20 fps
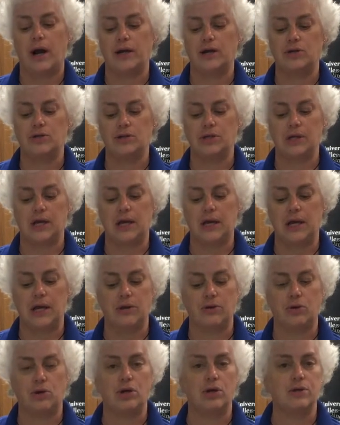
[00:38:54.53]
I usually
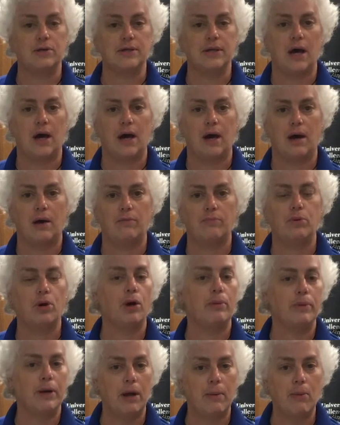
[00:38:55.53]
either use a
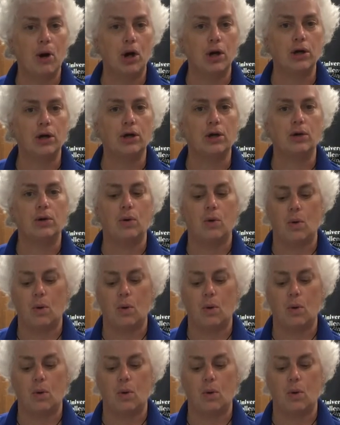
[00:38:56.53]
permanent marker,